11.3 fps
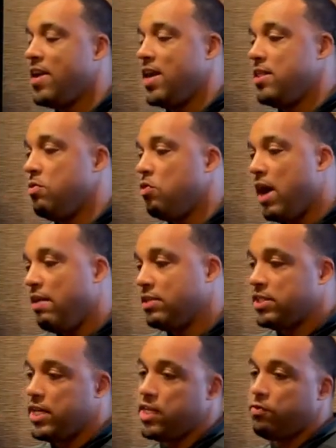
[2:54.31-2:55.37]
And then we'll have a
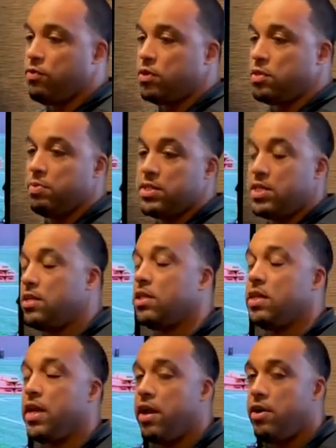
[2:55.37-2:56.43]
chance for it to
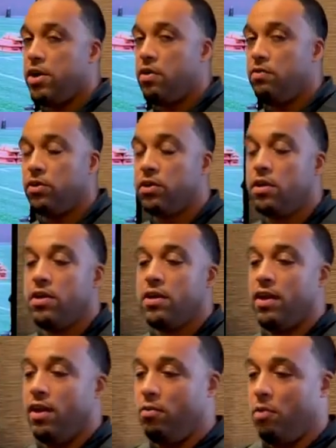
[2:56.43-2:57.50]
potentially carry over
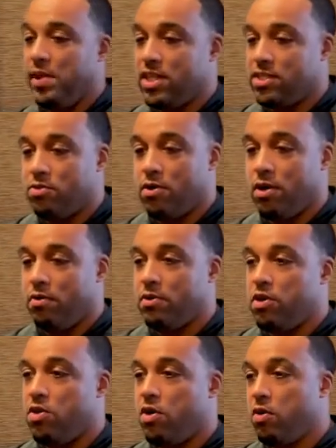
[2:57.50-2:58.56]
when we get to
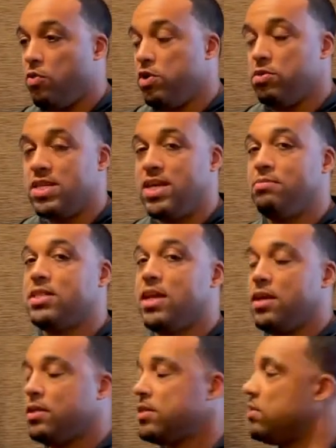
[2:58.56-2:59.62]
our real team
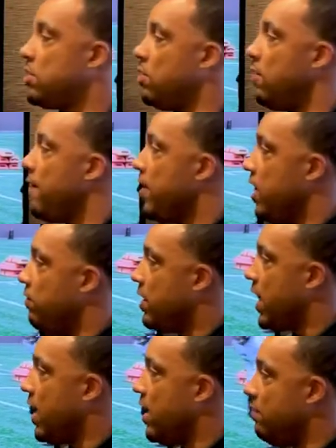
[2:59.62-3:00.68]
settings. And so if
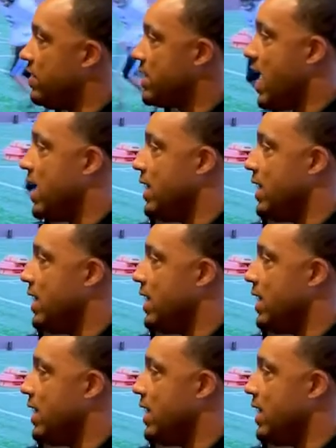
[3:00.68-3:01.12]
it's not